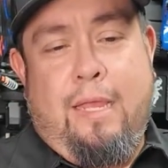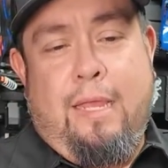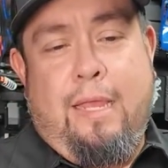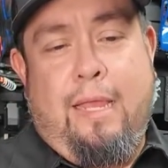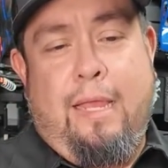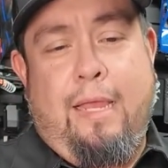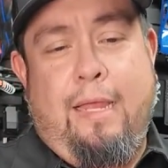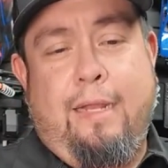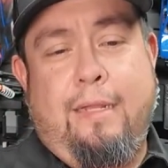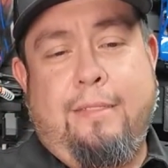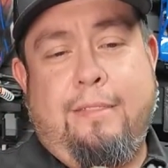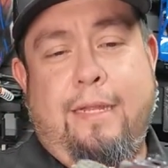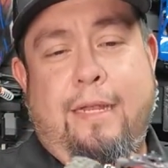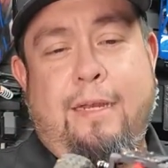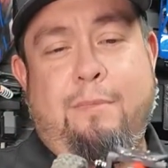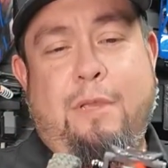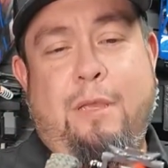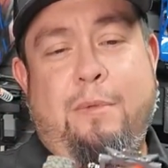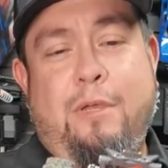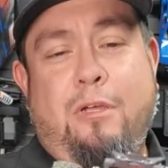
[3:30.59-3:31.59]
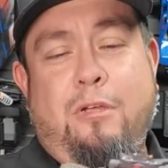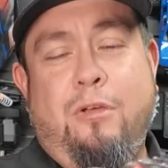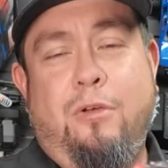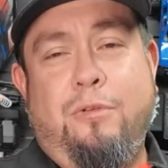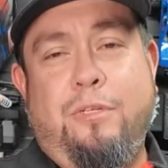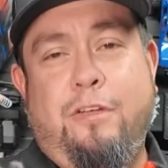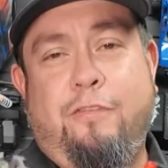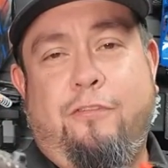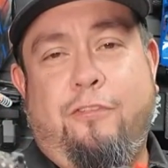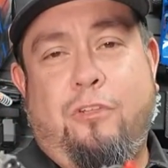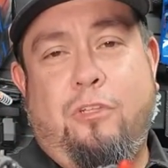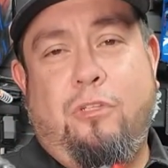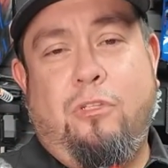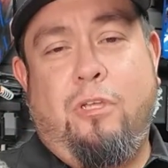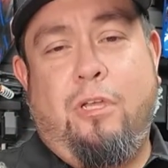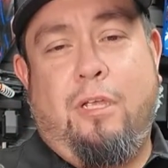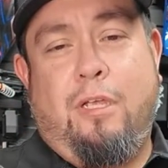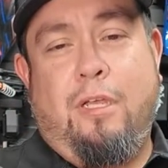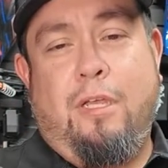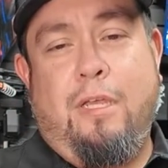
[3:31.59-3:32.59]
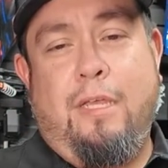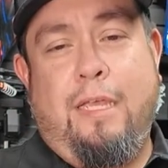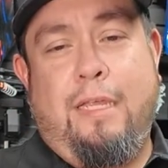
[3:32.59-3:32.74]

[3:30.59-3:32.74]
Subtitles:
And I decided maybe I'll go a different look.